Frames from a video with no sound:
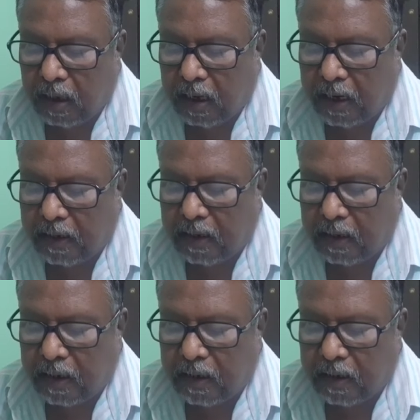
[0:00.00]
and
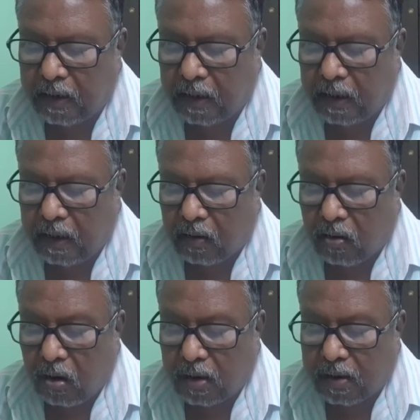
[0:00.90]
it
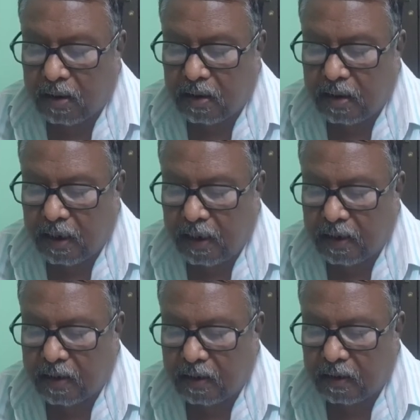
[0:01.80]

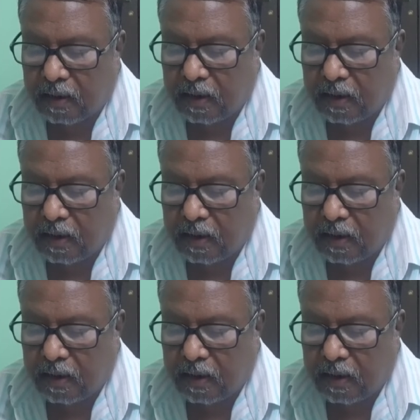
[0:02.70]
concentrates the